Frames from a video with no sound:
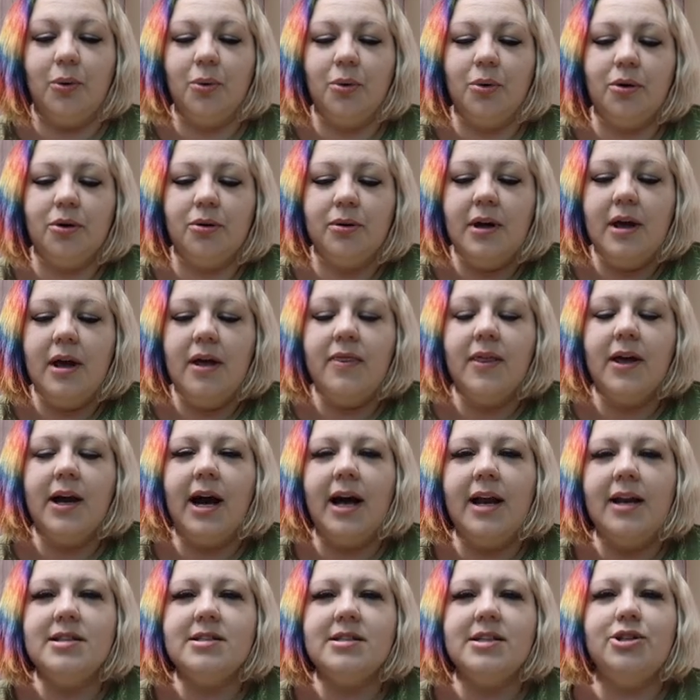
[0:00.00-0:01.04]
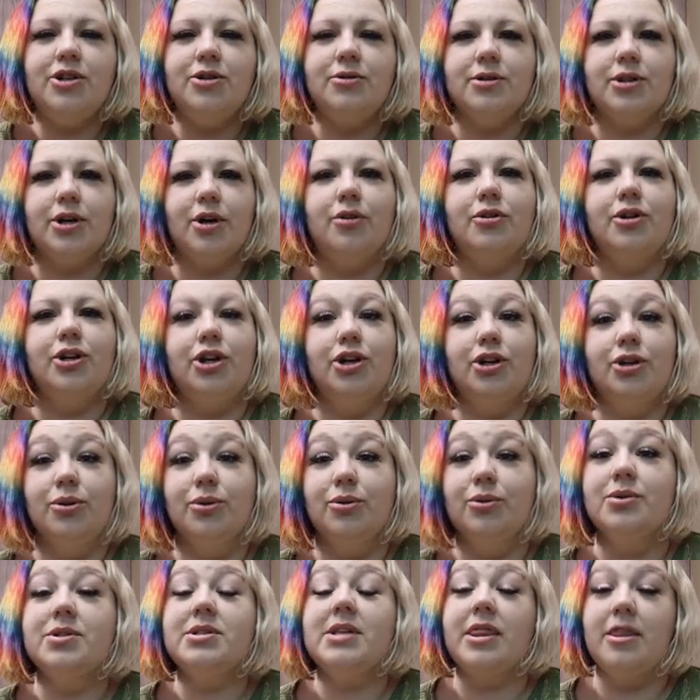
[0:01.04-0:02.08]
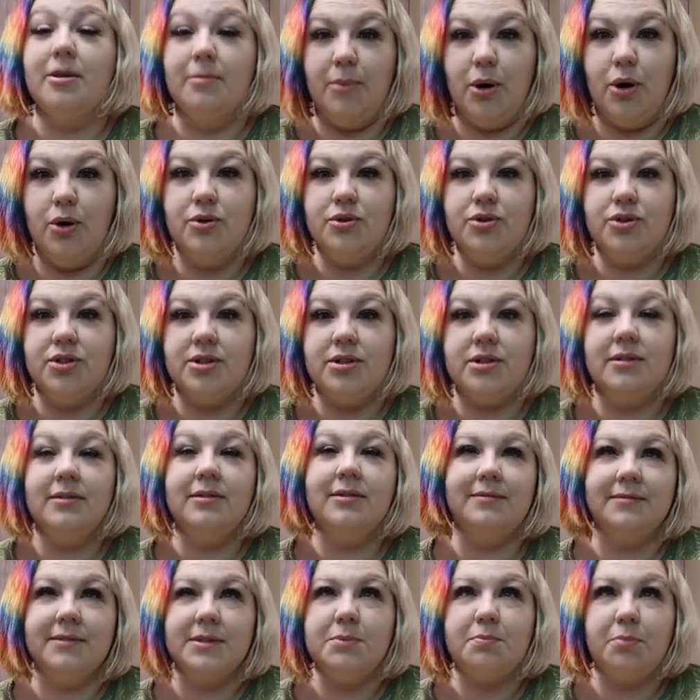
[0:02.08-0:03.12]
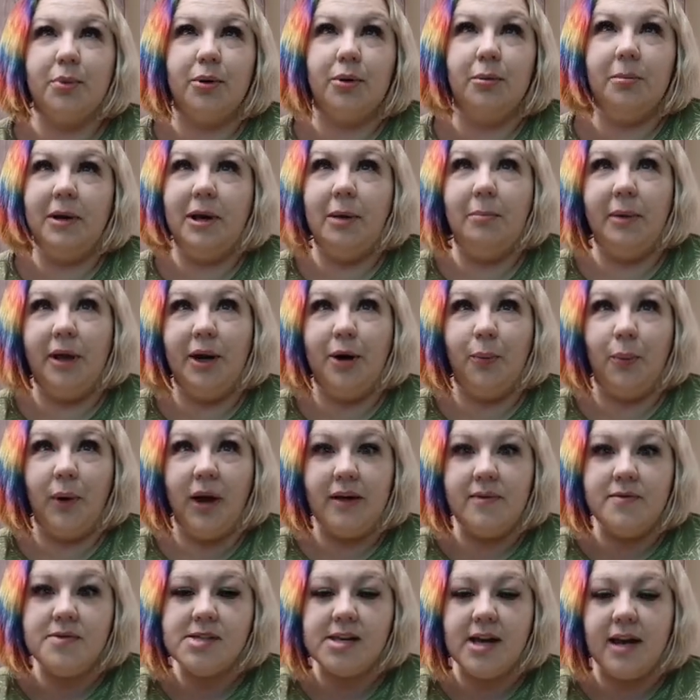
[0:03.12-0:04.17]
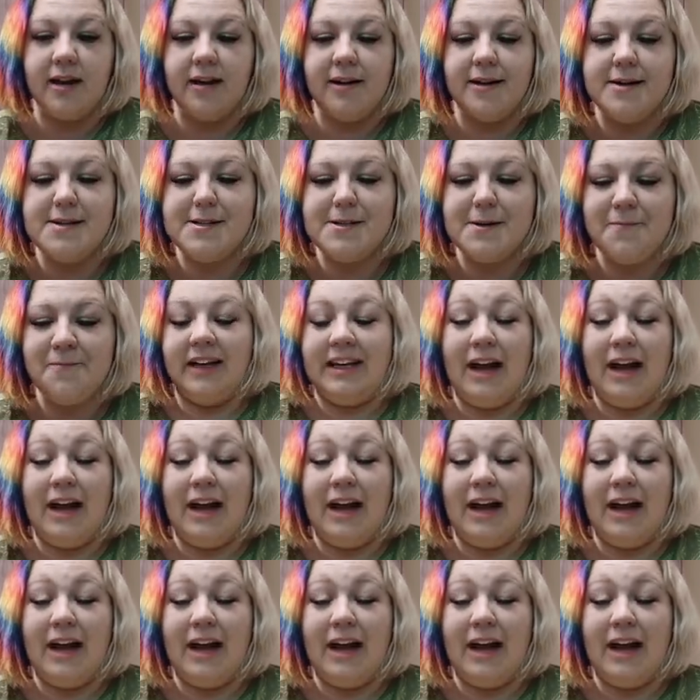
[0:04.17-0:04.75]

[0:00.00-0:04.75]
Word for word: or the colors that you don't use the most is probably a better way of saying it.